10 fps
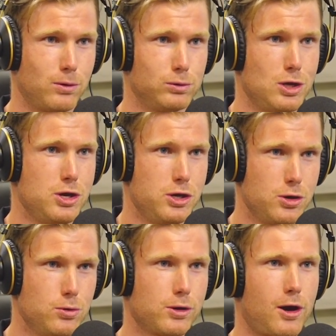balls
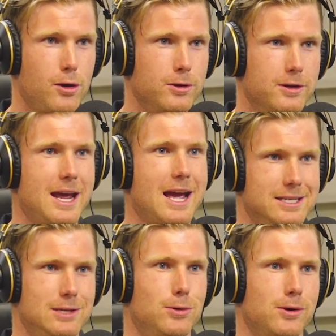you coded
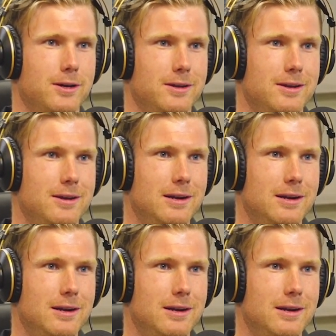as a Yorker